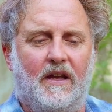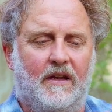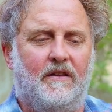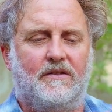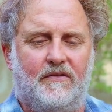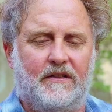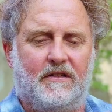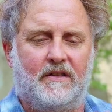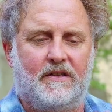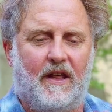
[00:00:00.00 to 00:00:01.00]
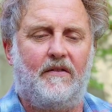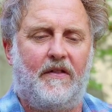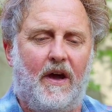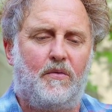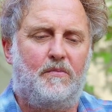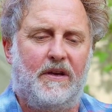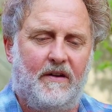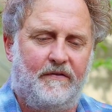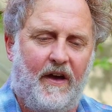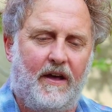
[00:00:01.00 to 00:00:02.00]
in those vintages, that would be
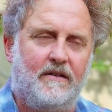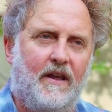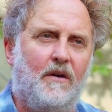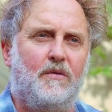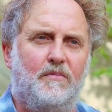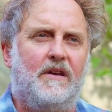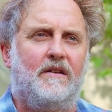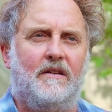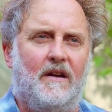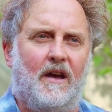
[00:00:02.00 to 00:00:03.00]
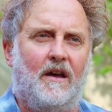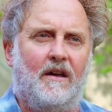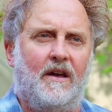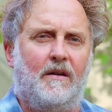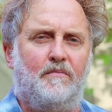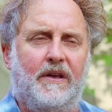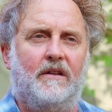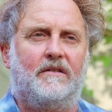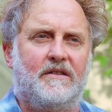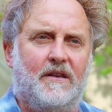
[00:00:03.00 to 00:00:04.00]
a fad. That would be an
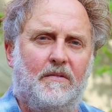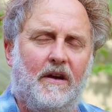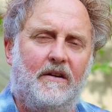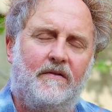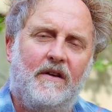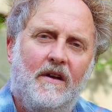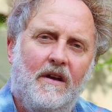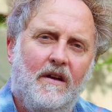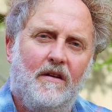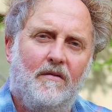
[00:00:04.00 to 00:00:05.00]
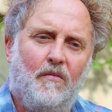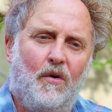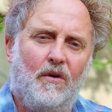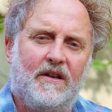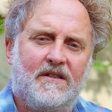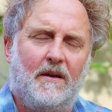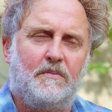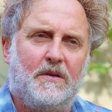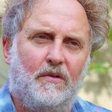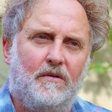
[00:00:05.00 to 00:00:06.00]
appeal to some kind of more
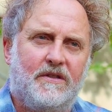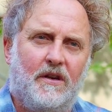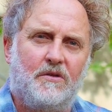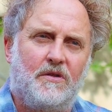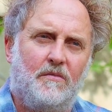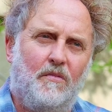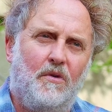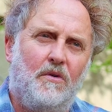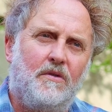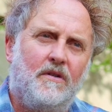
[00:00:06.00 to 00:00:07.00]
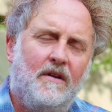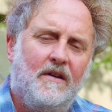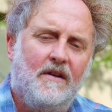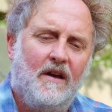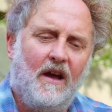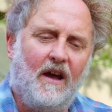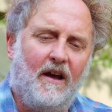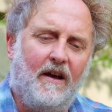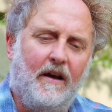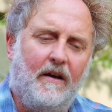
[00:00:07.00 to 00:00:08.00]
acceptable social more.
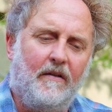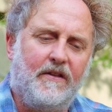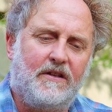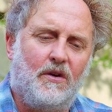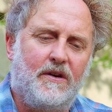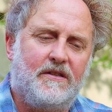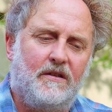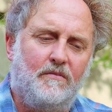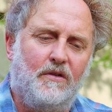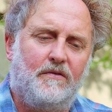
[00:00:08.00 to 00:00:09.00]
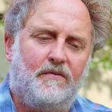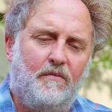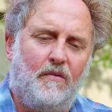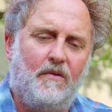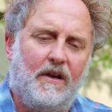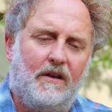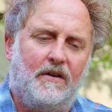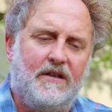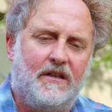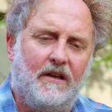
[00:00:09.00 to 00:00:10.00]
The choice to move
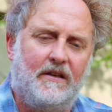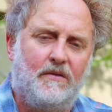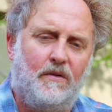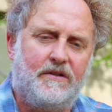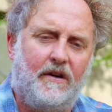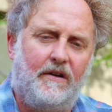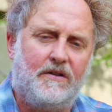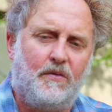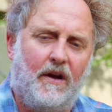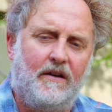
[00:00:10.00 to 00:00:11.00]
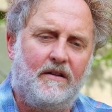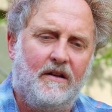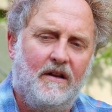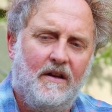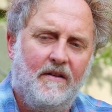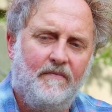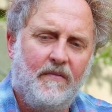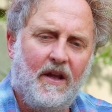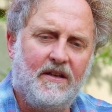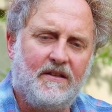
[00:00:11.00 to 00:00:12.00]
increasingly towards orange wine,
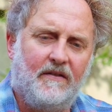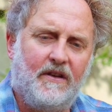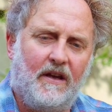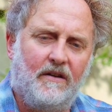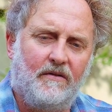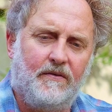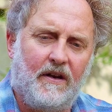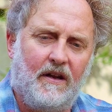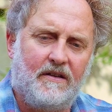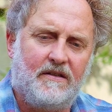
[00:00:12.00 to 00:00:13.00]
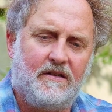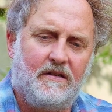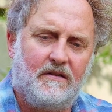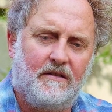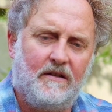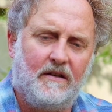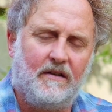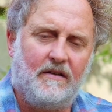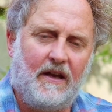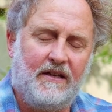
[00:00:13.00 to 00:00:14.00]
as I've done over the last
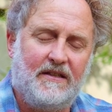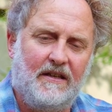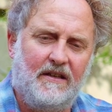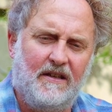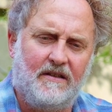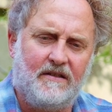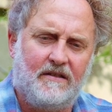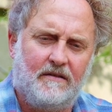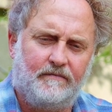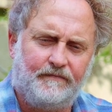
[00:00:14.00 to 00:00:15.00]
18 years,